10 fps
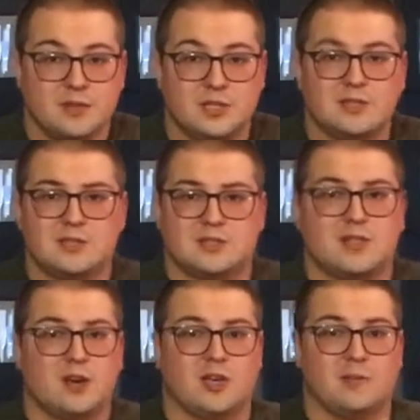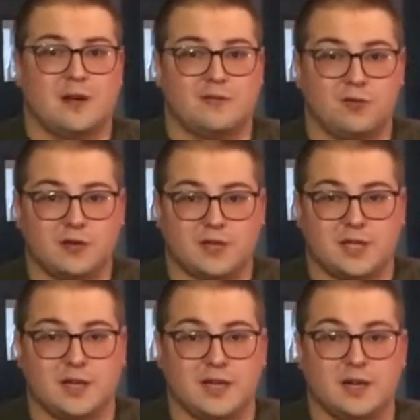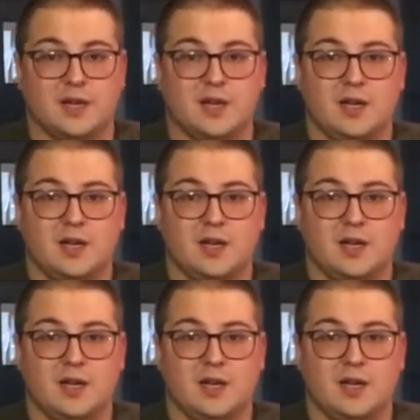Jesus is talking metaphorically here,